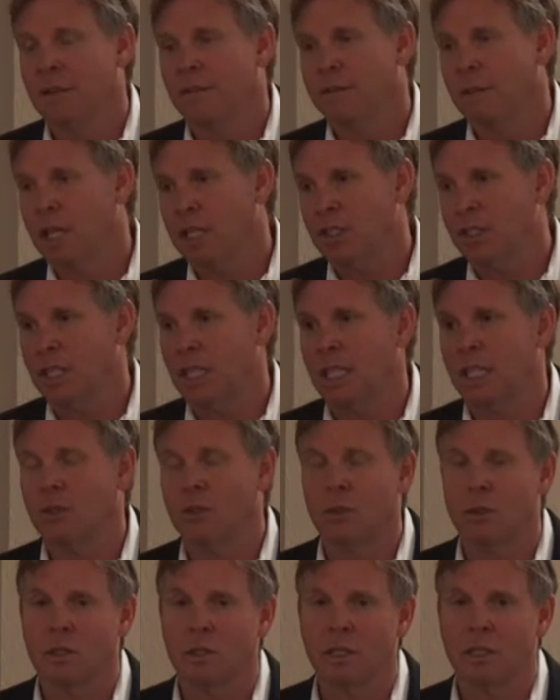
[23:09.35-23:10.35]
flushing
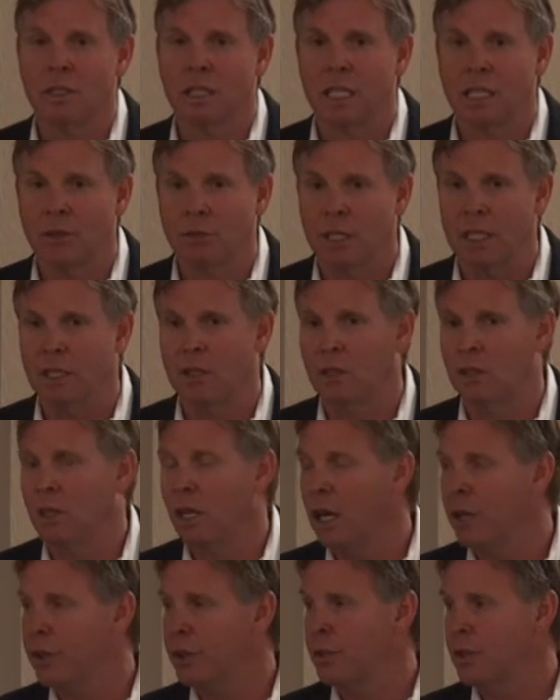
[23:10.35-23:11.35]
or diarrhea or
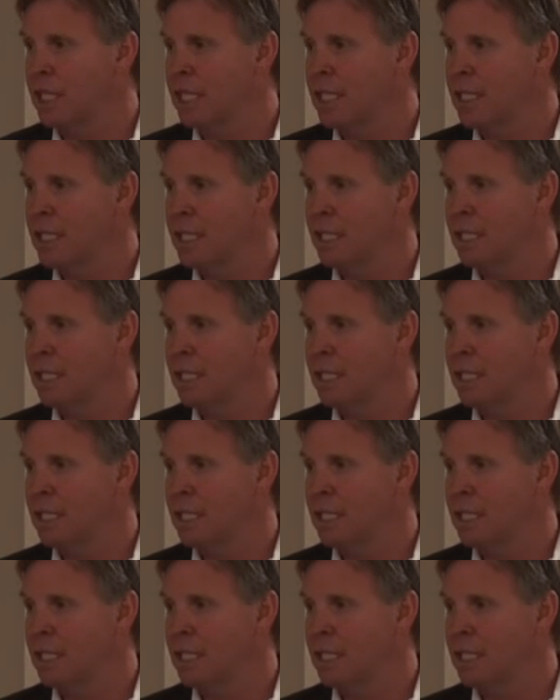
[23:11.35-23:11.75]
other things,